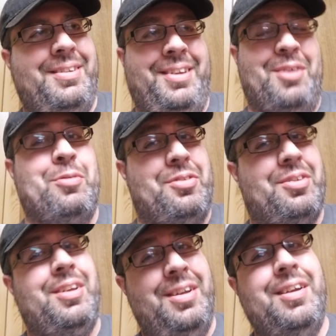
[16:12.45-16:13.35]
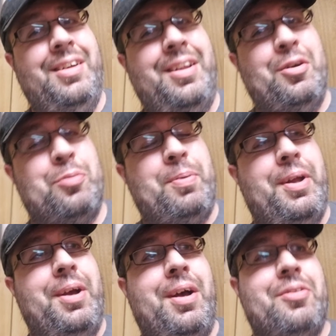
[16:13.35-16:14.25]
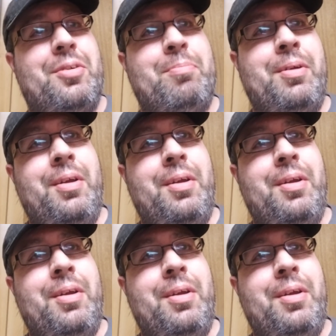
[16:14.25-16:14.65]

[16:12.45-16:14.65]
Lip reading: that was pretty awesome.